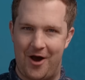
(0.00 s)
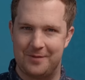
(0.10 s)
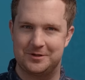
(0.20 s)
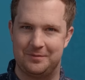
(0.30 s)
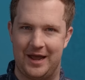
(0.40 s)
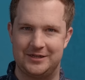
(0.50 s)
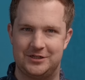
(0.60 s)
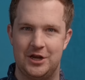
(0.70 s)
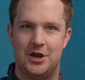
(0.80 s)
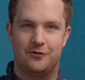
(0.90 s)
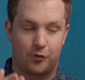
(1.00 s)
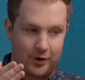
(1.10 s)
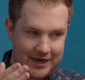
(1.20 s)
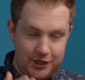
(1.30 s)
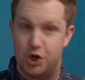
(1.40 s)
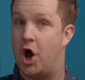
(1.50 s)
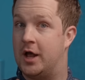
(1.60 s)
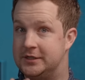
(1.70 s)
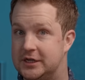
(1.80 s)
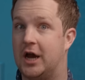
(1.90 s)
optimized for a
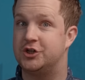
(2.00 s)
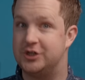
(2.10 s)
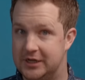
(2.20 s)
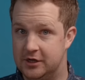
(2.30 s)
non-touch